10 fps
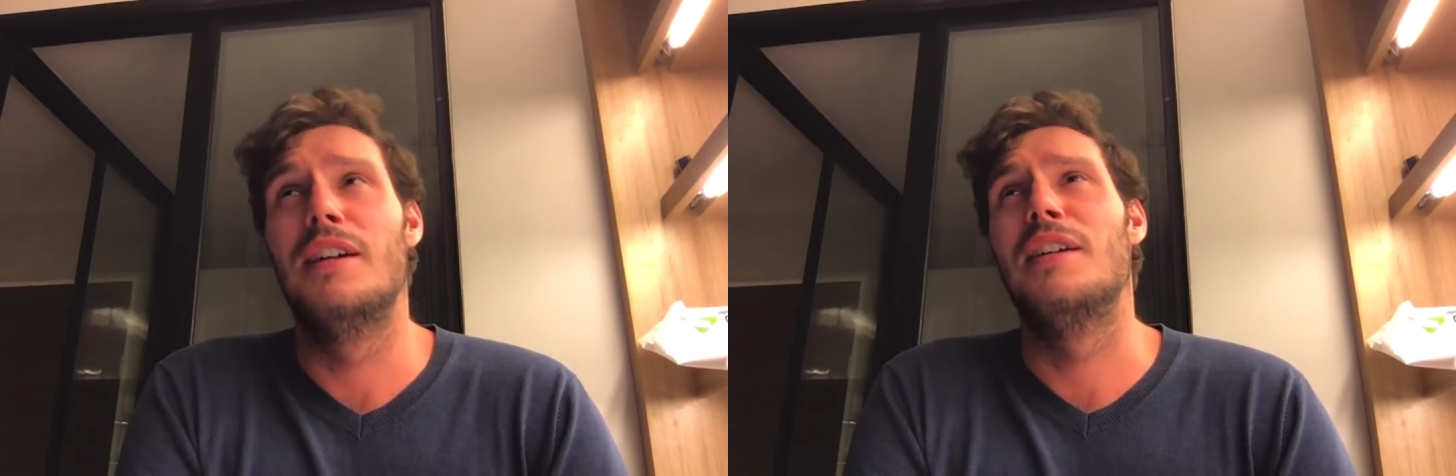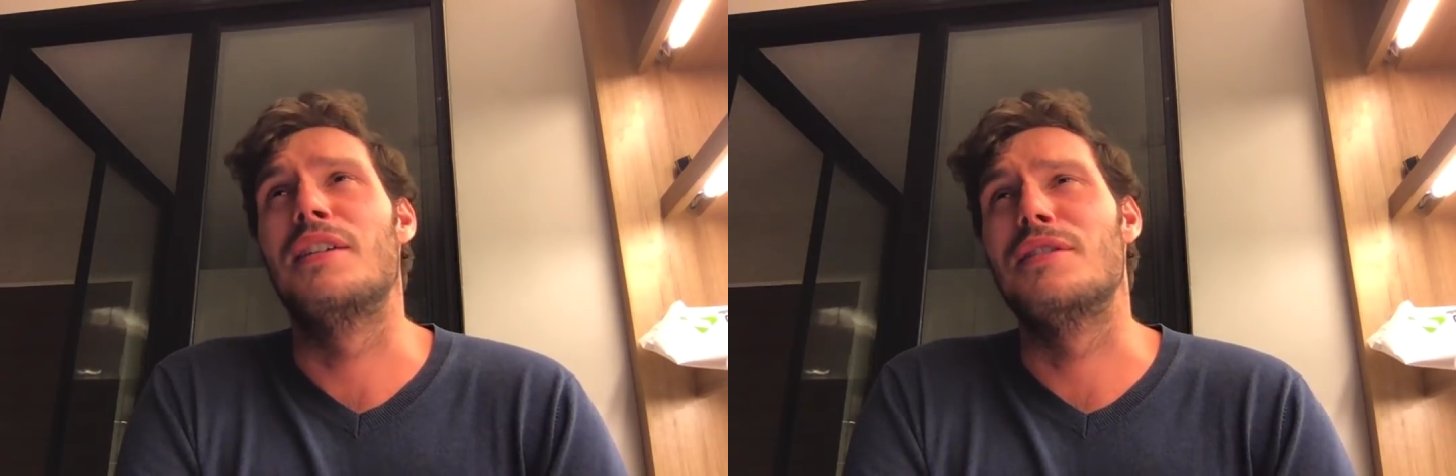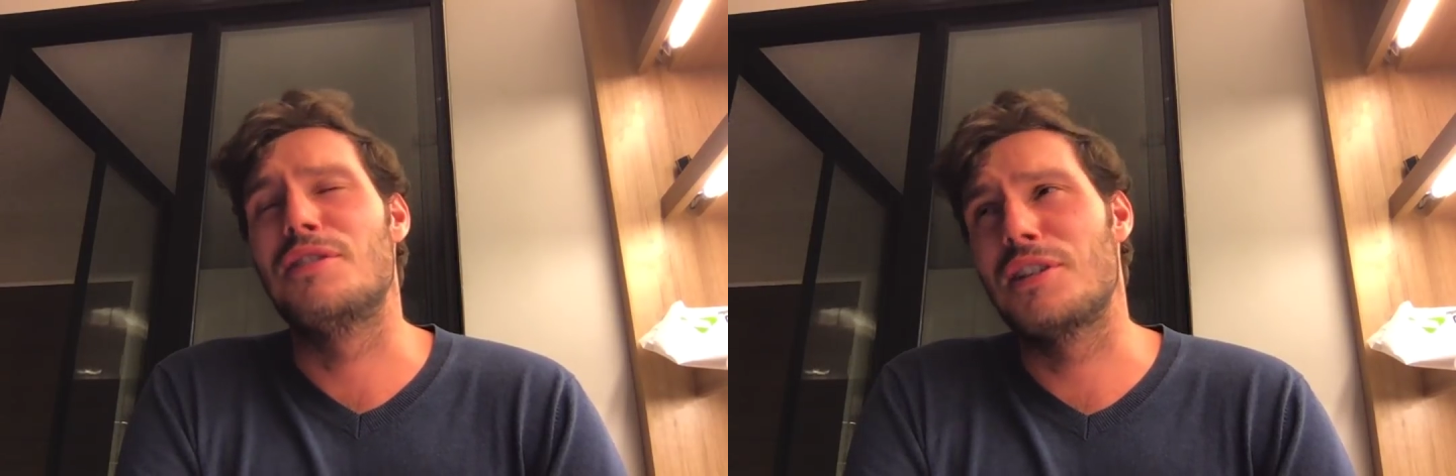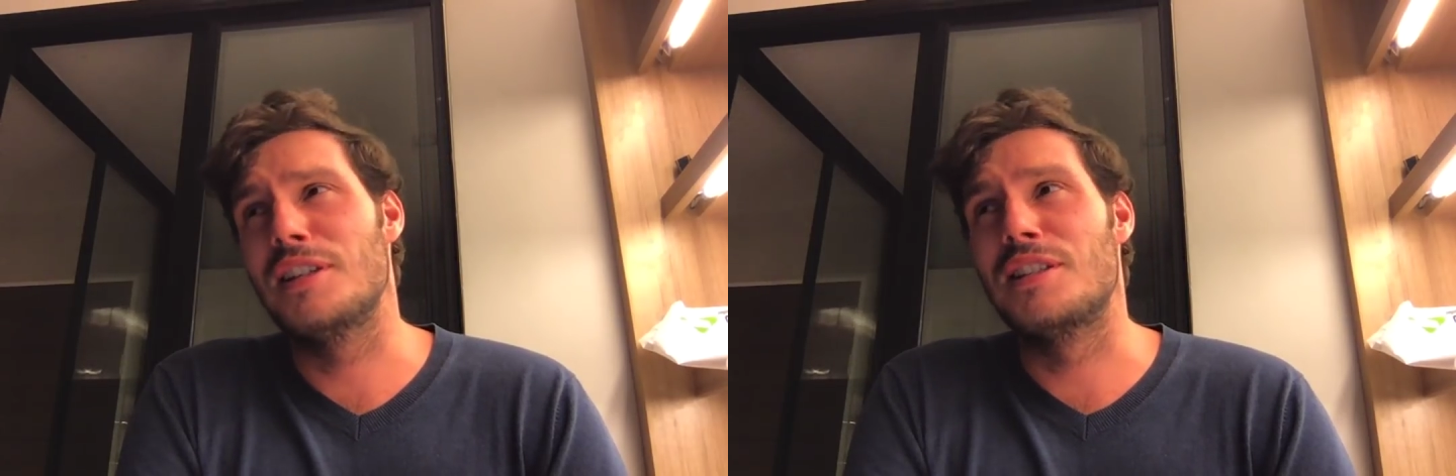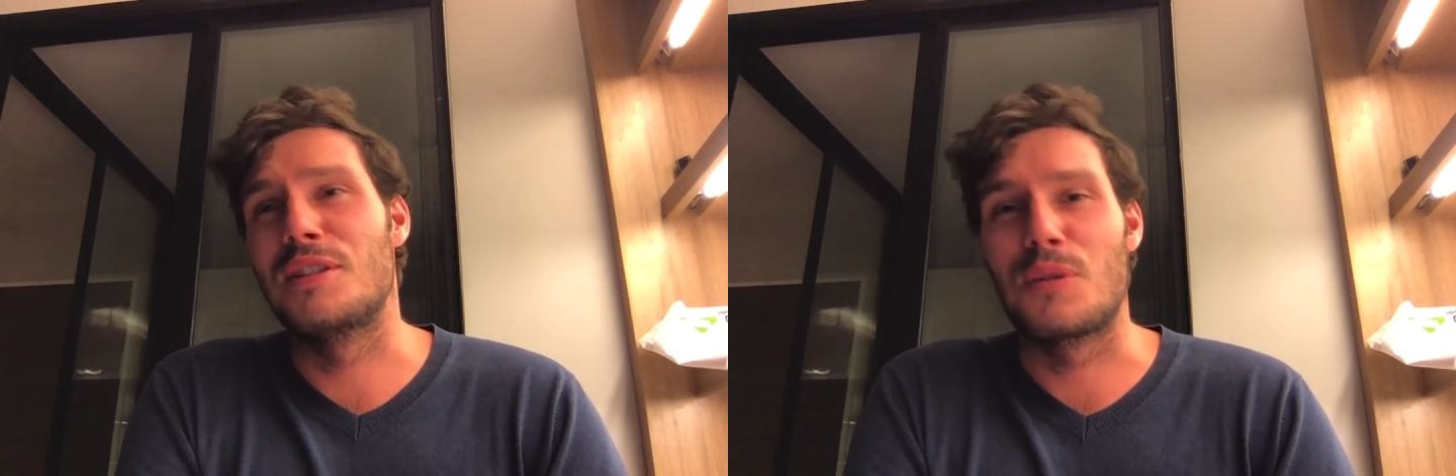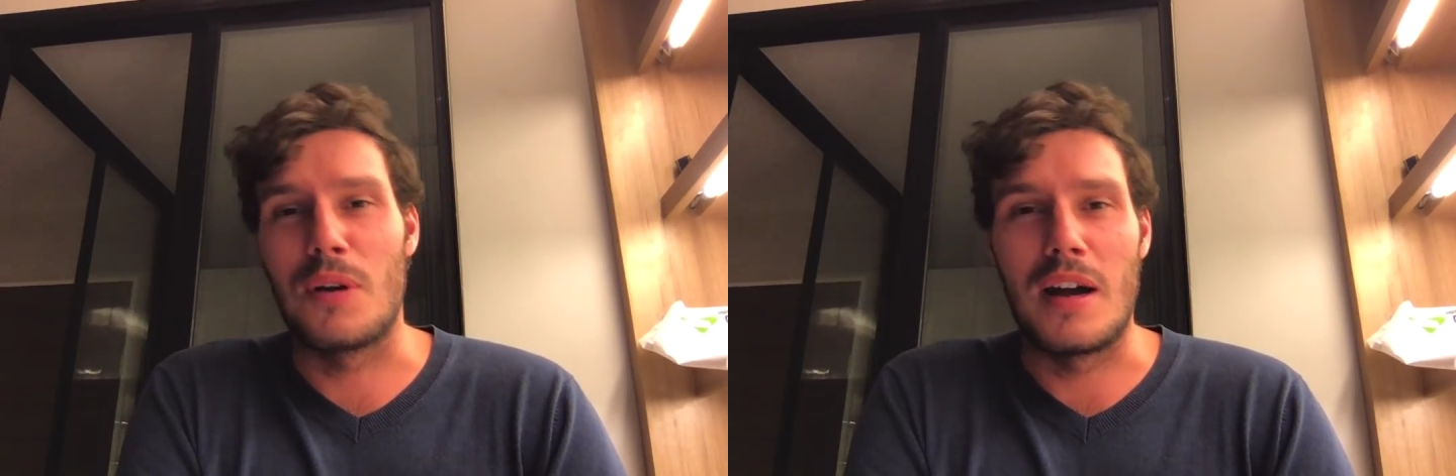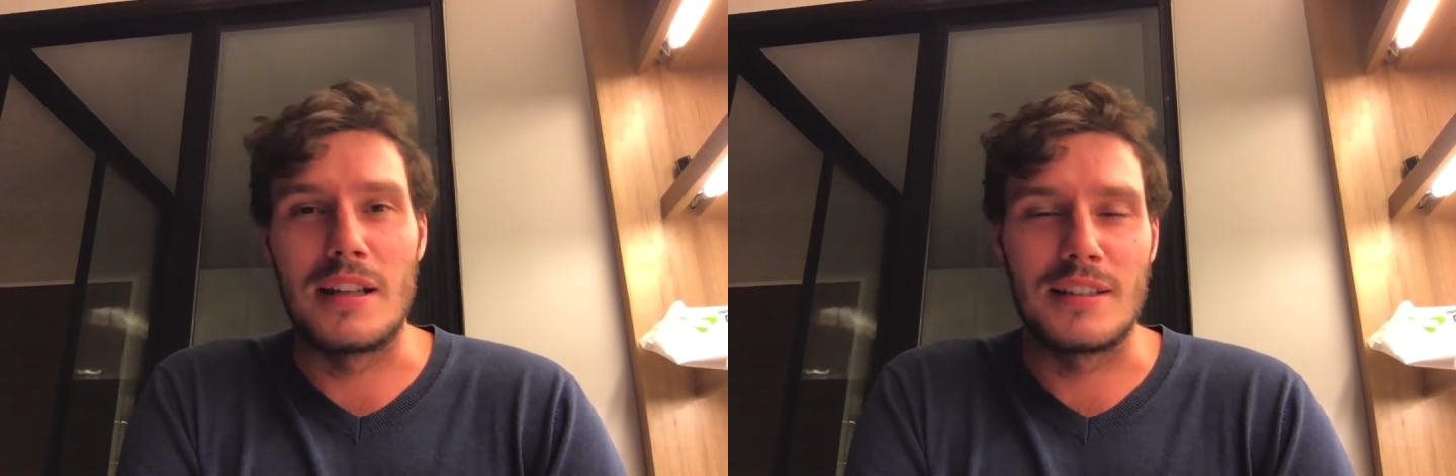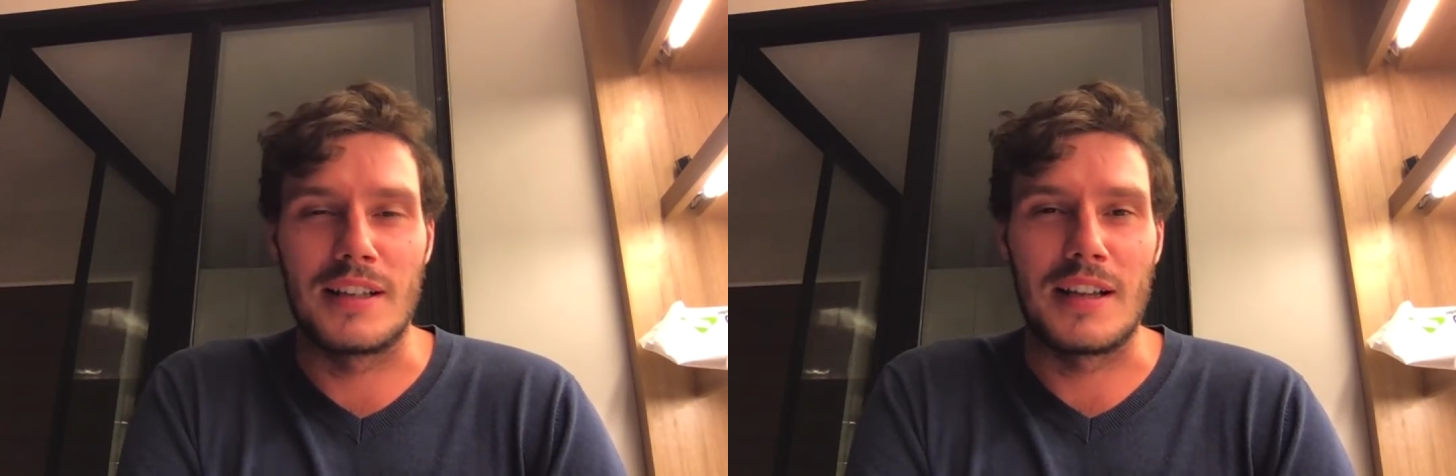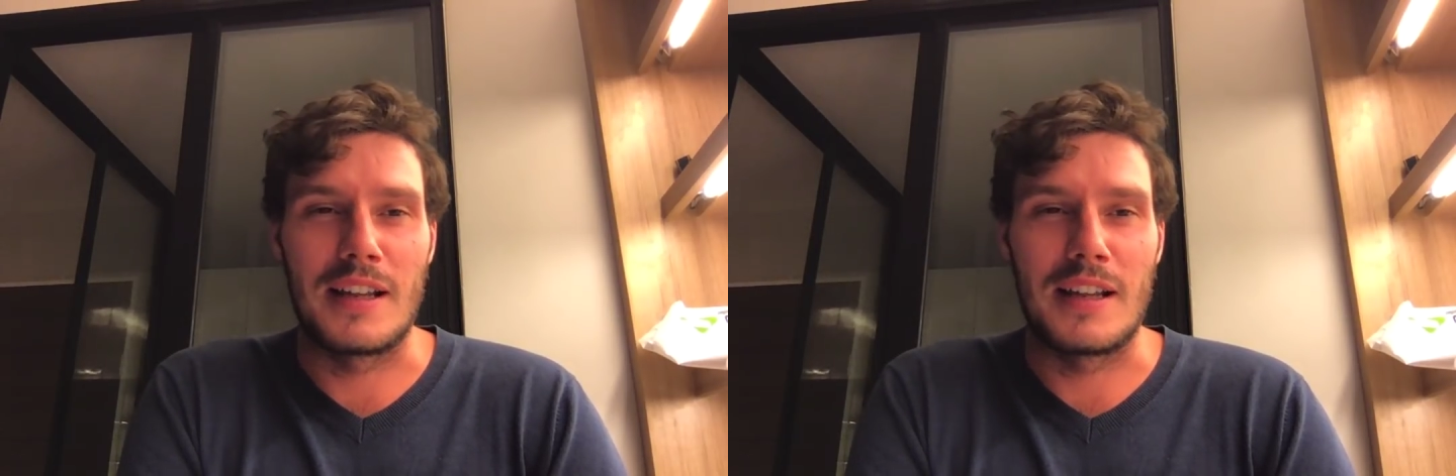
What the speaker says: I go, "Jesus Christ, like I